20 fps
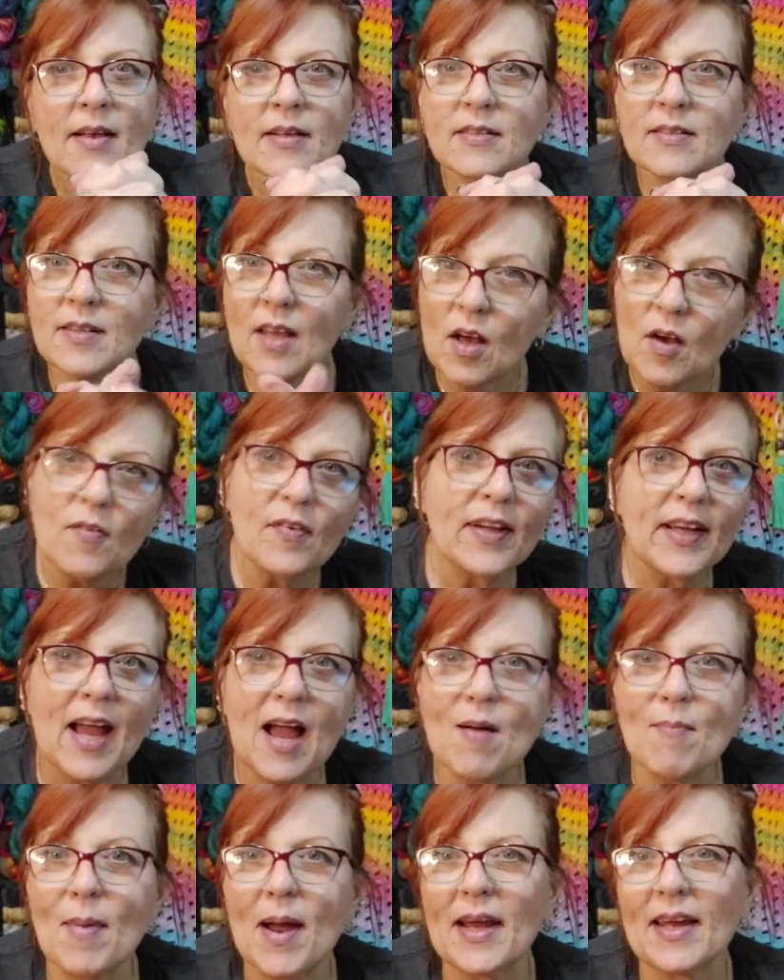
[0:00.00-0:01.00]
Still haven't
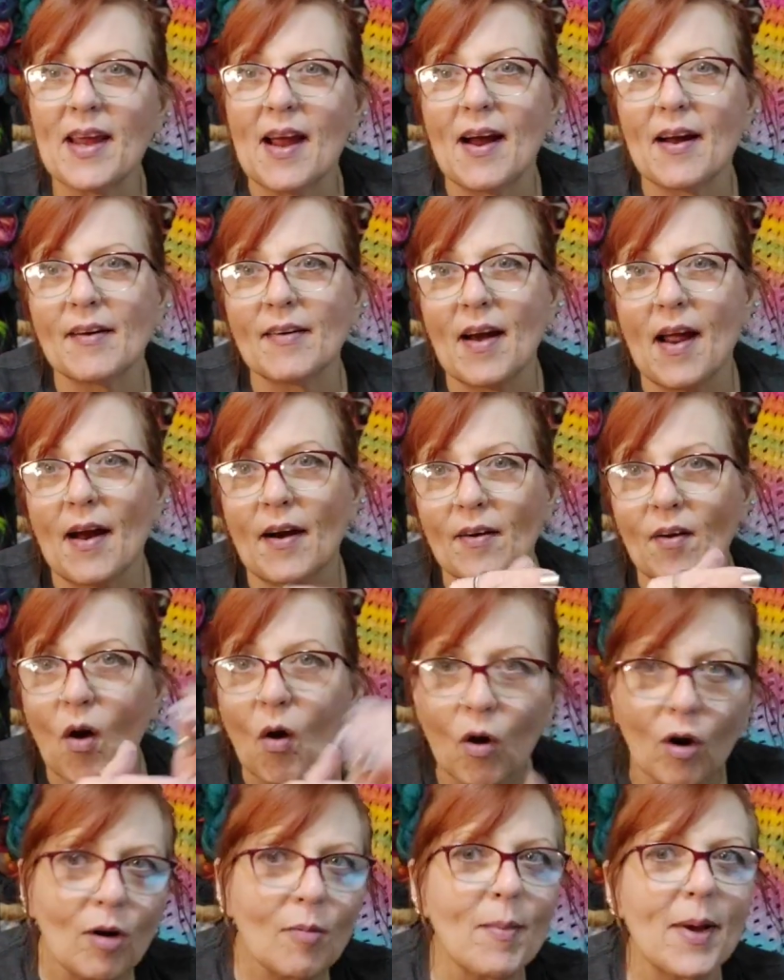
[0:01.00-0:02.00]
got my yarn art
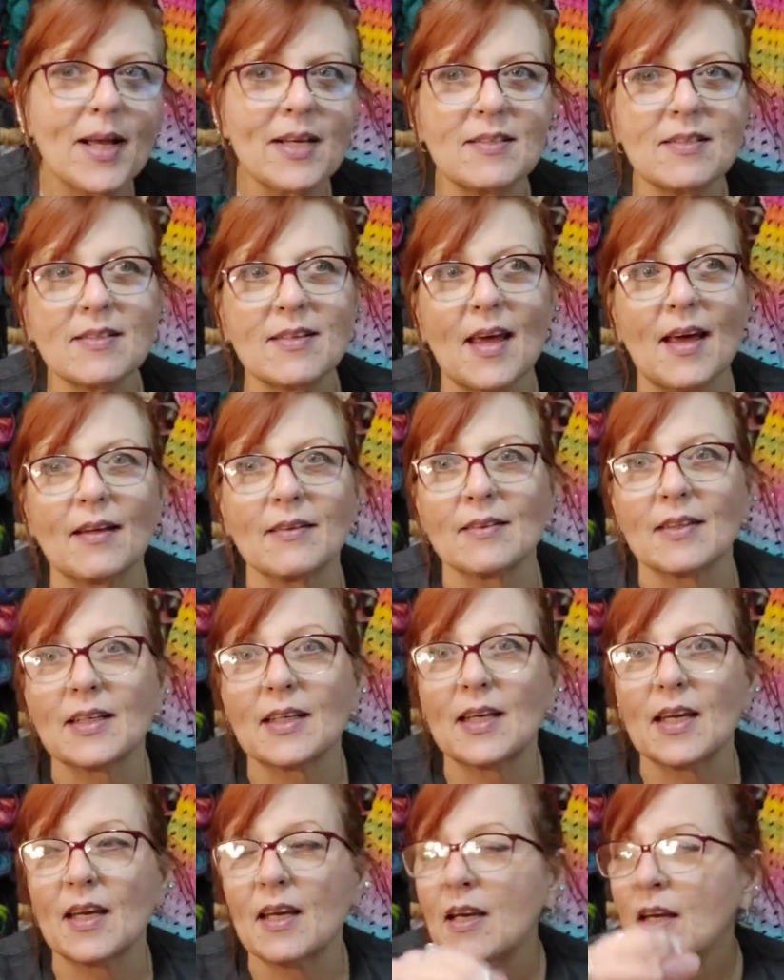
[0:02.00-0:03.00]
or my
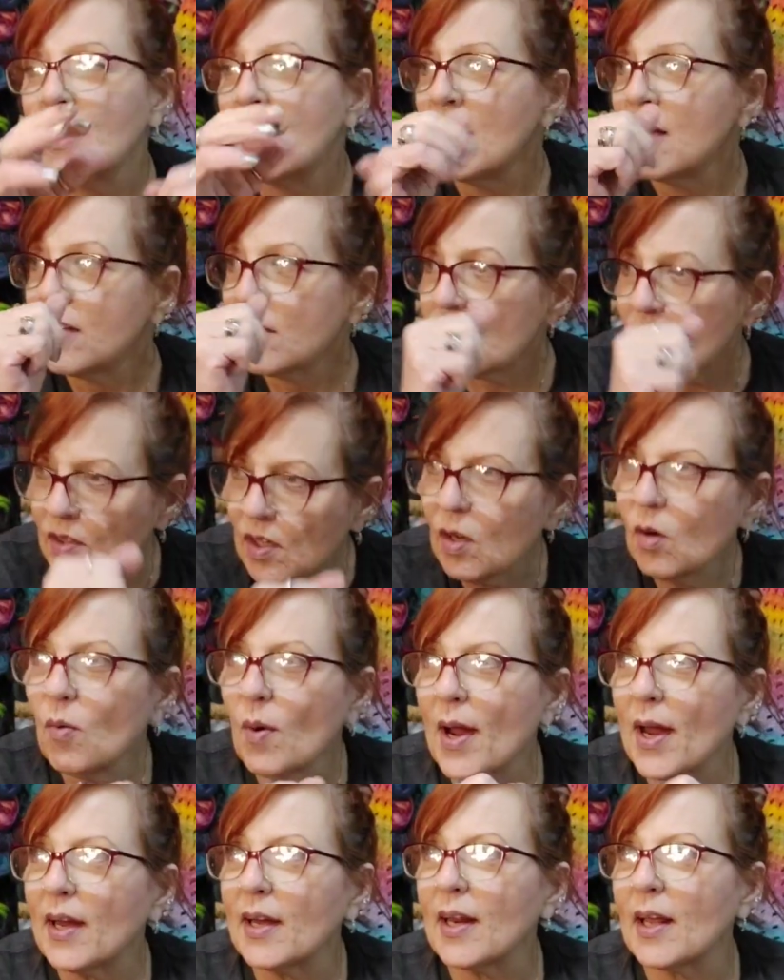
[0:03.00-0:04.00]
Stanley. Still
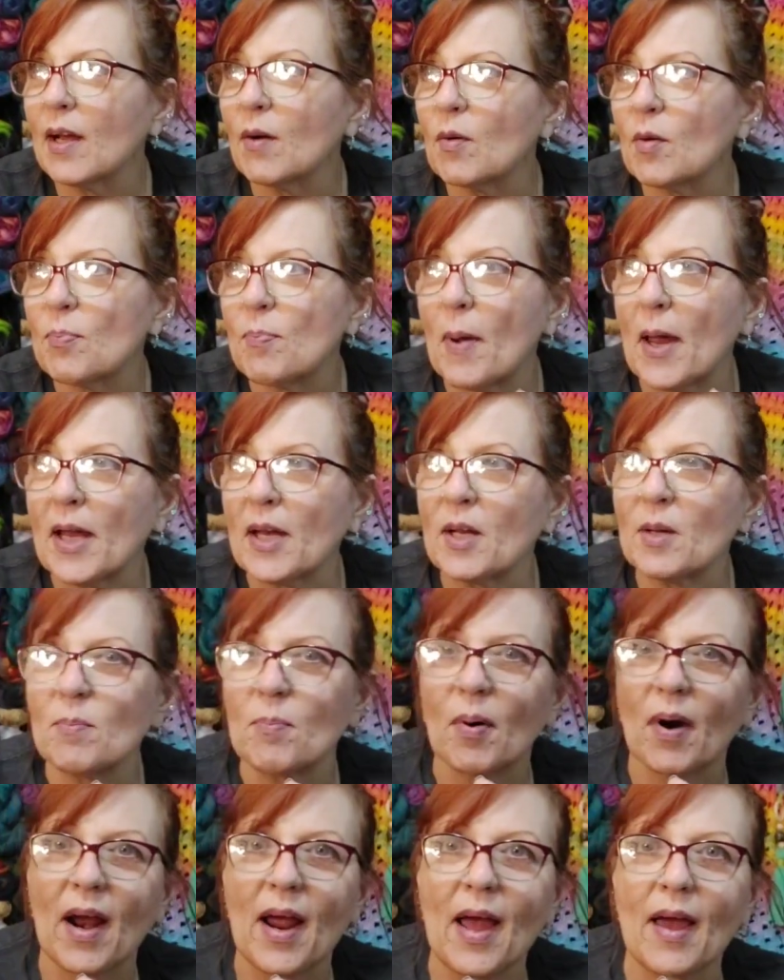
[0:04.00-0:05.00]
waiting with
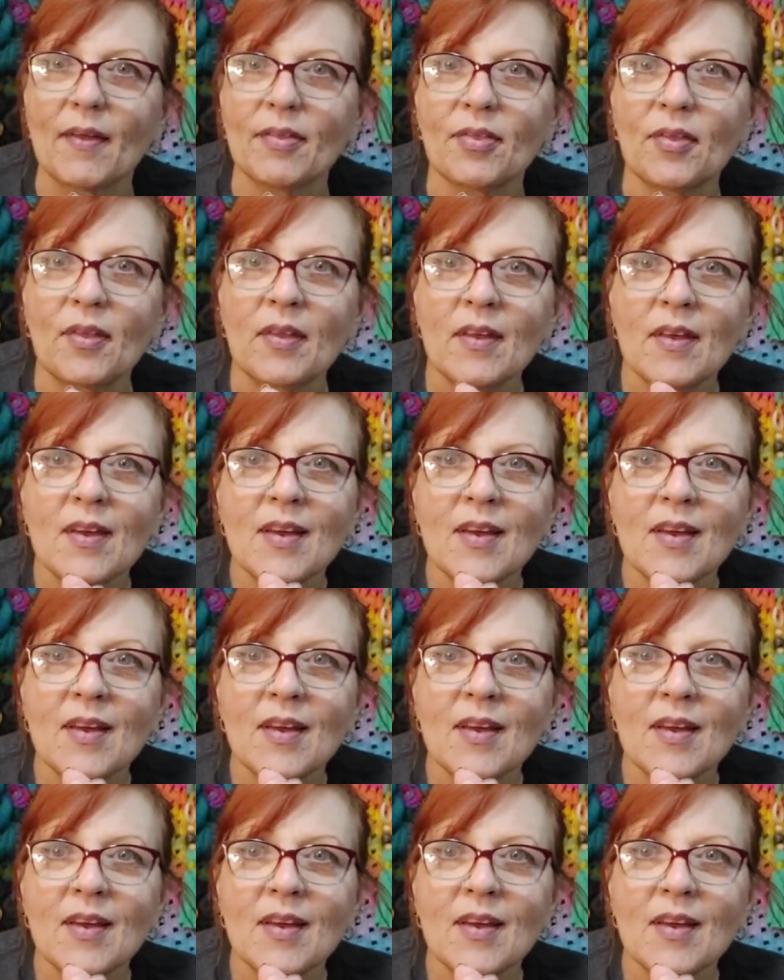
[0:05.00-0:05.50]
bated breath.